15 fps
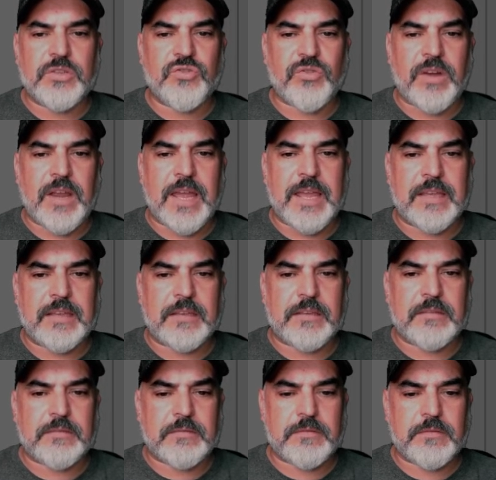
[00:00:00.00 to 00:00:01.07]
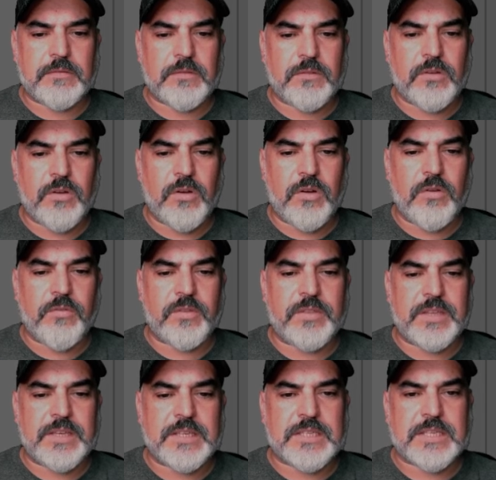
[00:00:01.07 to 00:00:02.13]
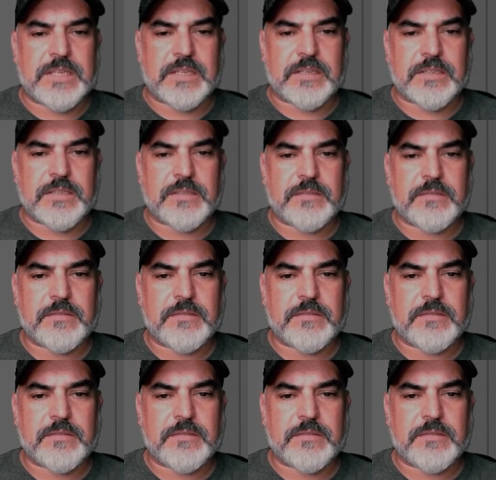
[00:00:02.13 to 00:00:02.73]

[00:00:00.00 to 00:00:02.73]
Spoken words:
drag it over these 6.